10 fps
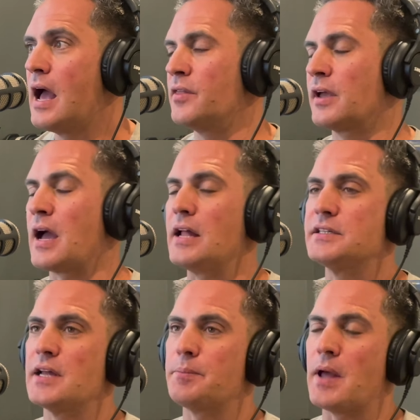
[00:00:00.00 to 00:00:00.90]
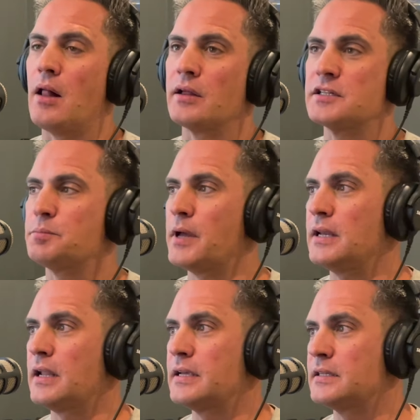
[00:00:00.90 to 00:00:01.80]
The concept I'll
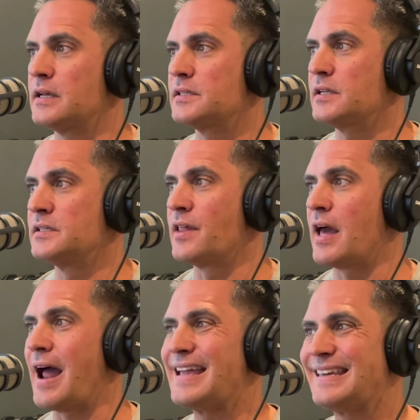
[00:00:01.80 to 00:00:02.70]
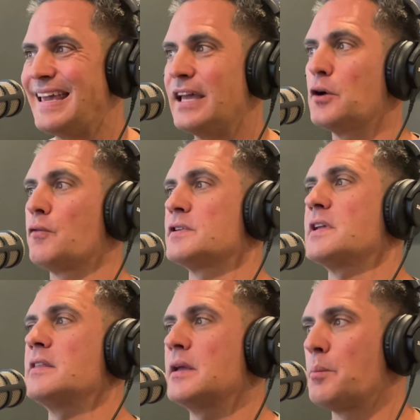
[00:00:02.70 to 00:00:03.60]
explain like this is that I can't
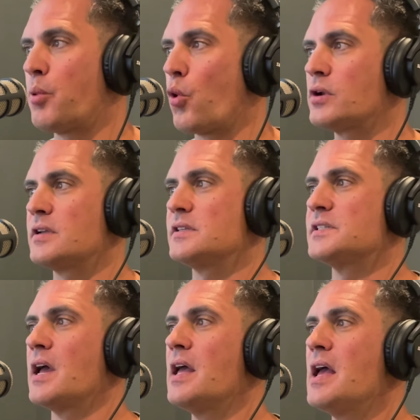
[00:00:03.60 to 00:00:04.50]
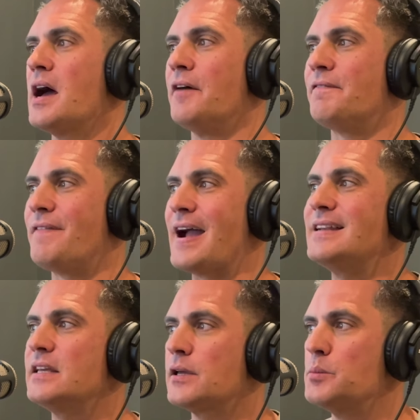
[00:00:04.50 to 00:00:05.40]
overstate the importance of
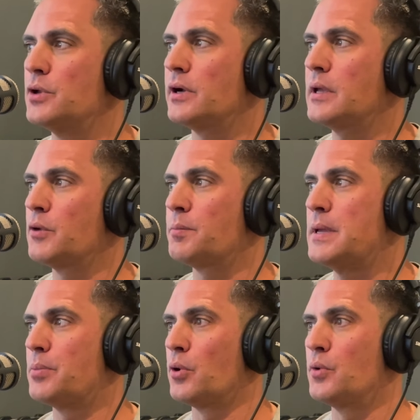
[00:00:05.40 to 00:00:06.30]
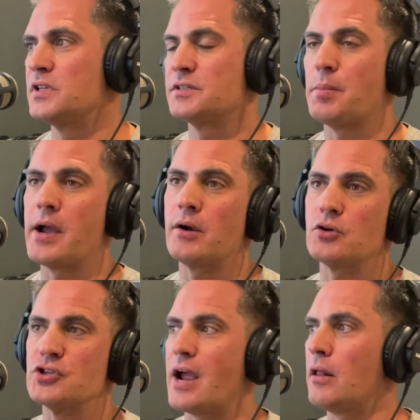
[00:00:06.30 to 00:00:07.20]
finding community with people who inspire,
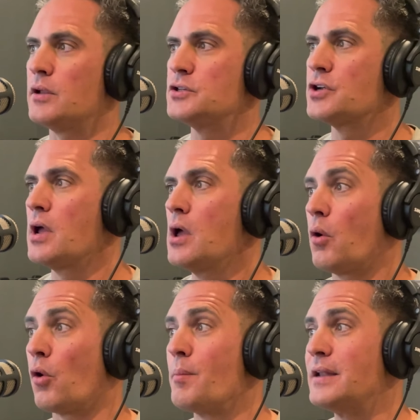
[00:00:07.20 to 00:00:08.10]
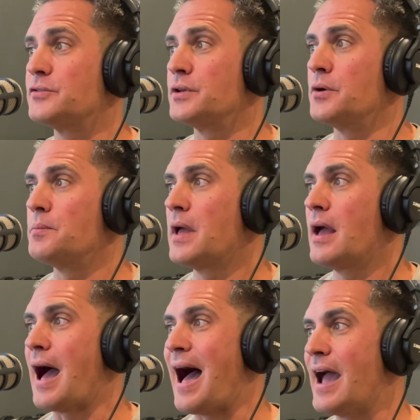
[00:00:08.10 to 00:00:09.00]
challenge, or mentor you.
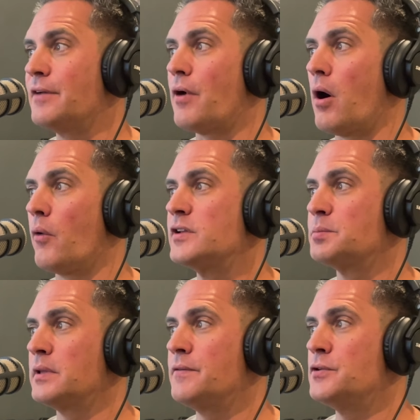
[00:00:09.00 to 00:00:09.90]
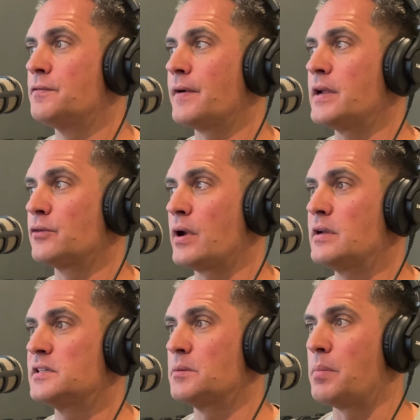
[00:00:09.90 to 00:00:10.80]
I have always believed you find
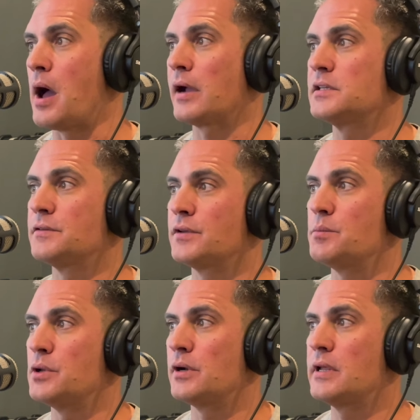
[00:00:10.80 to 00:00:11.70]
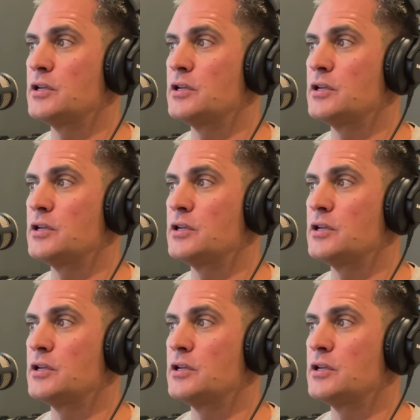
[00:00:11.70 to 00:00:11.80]
greatness in pockets of community.